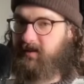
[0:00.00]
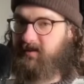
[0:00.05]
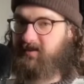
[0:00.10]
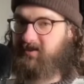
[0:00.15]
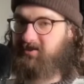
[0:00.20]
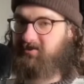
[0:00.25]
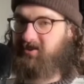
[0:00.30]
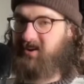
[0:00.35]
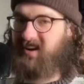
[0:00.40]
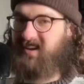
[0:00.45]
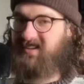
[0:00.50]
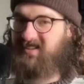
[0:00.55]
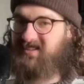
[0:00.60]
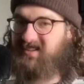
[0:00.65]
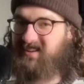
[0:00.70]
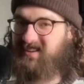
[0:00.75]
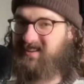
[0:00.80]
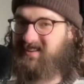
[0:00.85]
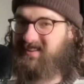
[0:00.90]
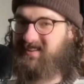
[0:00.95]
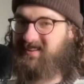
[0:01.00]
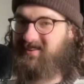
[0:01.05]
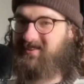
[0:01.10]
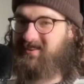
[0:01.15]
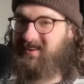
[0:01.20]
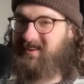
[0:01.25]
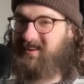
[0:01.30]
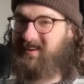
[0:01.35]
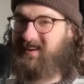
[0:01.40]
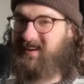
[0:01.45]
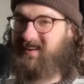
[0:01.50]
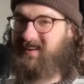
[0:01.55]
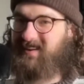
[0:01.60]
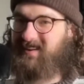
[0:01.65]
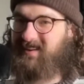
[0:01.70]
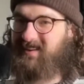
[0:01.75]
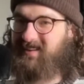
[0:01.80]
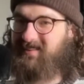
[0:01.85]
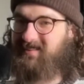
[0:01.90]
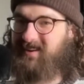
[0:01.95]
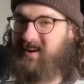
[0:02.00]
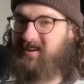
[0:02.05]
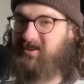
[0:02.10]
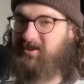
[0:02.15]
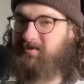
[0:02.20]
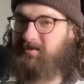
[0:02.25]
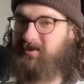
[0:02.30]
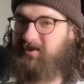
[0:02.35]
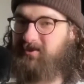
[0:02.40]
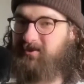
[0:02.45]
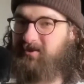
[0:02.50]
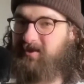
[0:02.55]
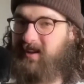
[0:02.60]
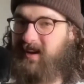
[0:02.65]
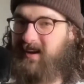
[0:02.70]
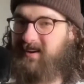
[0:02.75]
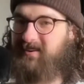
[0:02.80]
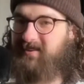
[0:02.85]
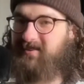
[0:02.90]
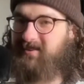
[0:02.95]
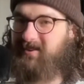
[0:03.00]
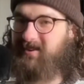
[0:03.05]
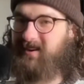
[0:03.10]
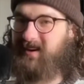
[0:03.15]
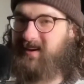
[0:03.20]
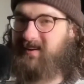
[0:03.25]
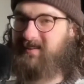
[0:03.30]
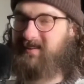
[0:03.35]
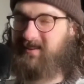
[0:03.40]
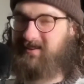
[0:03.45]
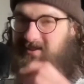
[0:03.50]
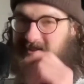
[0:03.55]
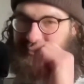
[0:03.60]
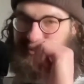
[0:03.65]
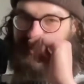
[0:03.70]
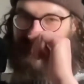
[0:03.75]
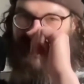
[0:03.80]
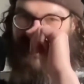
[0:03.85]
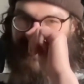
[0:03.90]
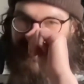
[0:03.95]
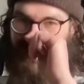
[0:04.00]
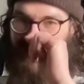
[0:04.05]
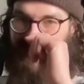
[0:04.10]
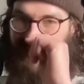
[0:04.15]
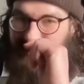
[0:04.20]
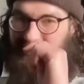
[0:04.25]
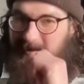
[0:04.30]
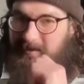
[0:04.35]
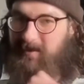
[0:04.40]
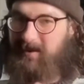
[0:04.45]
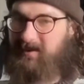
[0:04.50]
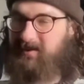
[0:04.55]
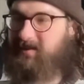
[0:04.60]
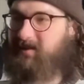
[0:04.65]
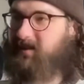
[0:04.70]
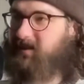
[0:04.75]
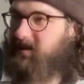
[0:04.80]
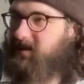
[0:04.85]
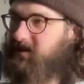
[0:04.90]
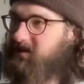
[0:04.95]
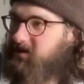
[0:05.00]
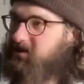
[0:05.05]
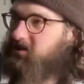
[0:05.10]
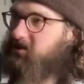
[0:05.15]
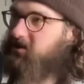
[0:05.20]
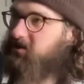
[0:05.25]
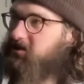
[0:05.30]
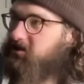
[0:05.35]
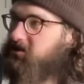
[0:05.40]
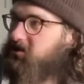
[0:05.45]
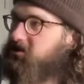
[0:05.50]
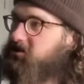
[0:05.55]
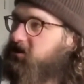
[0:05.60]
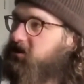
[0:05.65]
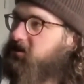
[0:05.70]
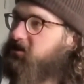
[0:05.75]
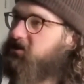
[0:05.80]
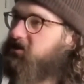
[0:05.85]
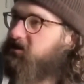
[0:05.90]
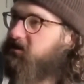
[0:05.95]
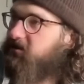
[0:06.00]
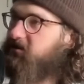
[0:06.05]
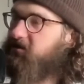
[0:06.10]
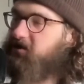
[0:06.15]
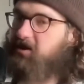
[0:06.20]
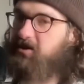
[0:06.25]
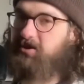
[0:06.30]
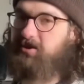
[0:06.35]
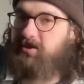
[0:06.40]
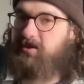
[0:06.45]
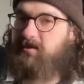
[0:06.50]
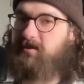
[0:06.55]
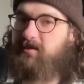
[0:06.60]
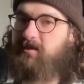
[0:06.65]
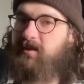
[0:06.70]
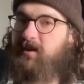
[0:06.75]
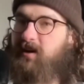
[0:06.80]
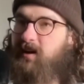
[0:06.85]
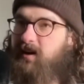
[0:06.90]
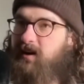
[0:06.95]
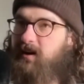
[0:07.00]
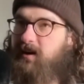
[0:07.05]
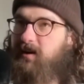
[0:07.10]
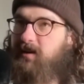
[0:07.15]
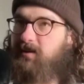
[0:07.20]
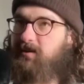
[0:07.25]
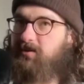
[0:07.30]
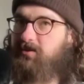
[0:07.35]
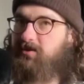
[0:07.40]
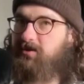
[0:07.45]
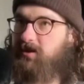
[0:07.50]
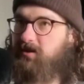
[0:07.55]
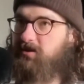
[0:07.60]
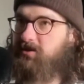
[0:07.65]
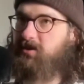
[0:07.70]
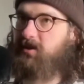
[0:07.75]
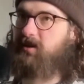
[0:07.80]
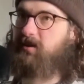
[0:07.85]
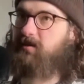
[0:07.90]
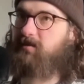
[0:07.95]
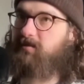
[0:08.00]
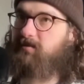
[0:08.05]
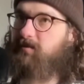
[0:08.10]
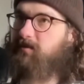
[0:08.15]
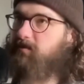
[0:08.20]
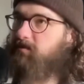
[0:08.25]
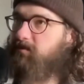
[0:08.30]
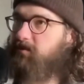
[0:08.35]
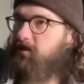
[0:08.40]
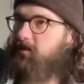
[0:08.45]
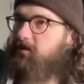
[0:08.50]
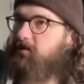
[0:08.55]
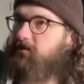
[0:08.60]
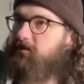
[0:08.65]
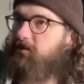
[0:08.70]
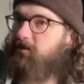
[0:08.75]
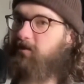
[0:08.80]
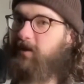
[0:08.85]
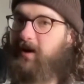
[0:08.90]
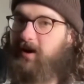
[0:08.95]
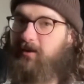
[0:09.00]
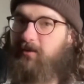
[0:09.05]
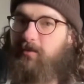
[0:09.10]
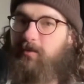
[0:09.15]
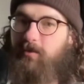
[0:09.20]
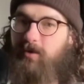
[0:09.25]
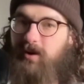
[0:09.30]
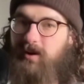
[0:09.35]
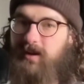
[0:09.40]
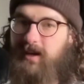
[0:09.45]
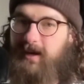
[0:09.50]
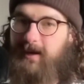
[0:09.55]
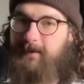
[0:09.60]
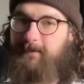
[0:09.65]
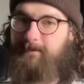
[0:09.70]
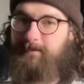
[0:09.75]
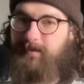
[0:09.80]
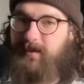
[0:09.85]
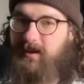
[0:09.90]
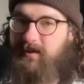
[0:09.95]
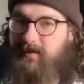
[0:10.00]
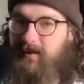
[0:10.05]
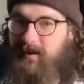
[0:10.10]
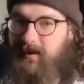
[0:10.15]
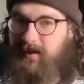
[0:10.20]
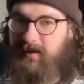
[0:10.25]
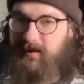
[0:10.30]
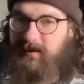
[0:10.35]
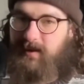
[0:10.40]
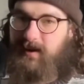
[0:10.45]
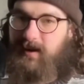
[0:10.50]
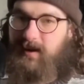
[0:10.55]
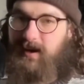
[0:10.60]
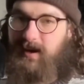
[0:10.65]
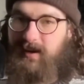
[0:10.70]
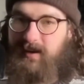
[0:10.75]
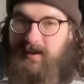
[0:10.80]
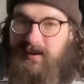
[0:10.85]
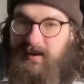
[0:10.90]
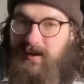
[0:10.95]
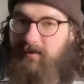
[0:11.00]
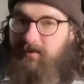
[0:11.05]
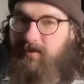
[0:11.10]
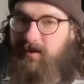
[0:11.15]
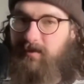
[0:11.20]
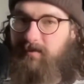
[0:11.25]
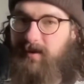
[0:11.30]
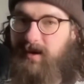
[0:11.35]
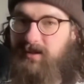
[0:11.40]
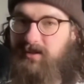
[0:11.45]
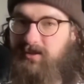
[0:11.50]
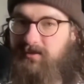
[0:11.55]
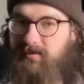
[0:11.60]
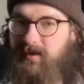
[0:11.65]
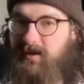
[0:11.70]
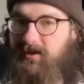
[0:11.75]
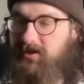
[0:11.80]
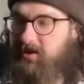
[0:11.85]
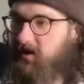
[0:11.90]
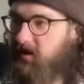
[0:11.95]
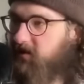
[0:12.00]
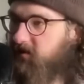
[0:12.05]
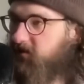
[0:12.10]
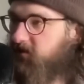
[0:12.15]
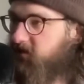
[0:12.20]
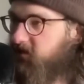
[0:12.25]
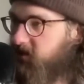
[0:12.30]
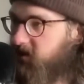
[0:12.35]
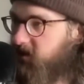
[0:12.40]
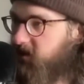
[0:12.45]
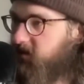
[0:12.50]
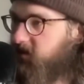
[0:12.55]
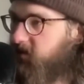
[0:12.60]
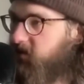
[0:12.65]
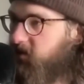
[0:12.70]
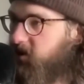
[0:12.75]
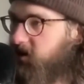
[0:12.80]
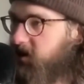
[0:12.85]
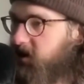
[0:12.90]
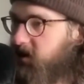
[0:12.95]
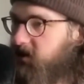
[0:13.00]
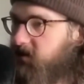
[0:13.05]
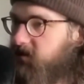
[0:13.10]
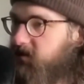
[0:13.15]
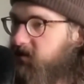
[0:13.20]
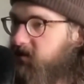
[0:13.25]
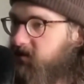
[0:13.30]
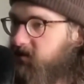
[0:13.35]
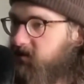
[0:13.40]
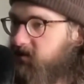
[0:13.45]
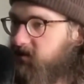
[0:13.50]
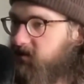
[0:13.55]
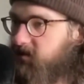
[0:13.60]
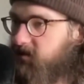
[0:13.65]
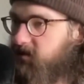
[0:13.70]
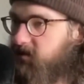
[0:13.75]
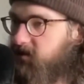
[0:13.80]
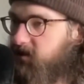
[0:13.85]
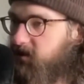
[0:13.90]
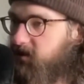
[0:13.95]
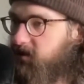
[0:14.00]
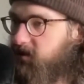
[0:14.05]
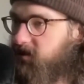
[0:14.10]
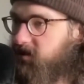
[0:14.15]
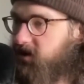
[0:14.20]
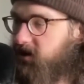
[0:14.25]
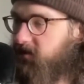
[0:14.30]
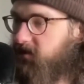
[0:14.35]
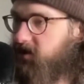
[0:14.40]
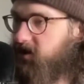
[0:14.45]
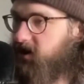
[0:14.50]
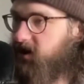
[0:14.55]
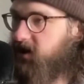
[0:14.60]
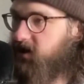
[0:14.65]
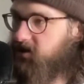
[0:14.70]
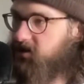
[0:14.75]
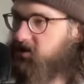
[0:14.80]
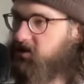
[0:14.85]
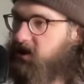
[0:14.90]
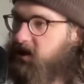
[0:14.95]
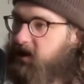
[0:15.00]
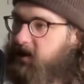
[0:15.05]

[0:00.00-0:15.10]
it's strange that you can get an attachment to an editor like this, uh, but it is just such an efficient, such a beautiful way of working that I, I, I can never imagine myself uh, working well, uh, with something else.